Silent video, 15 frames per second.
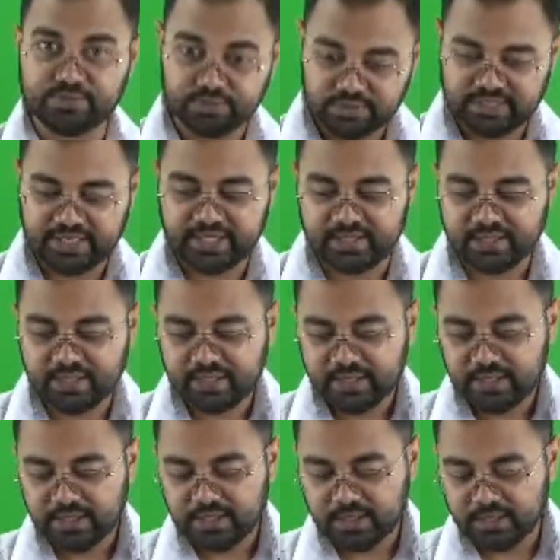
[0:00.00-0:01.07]
So they're
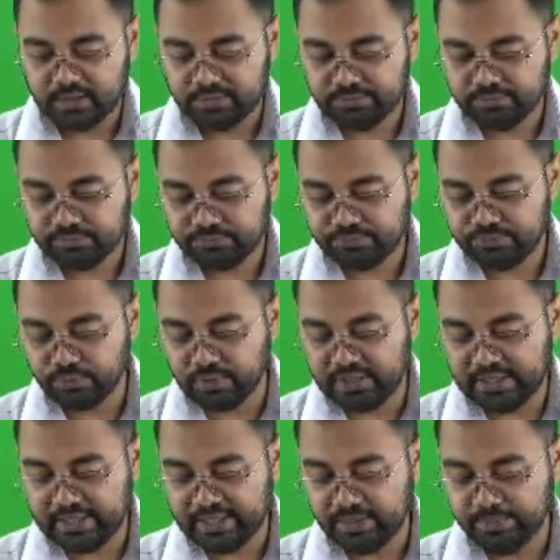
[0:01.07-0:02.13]

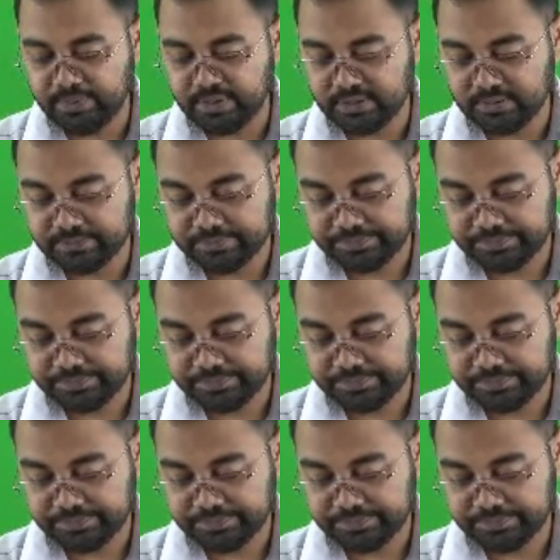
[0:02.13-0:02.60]
foldable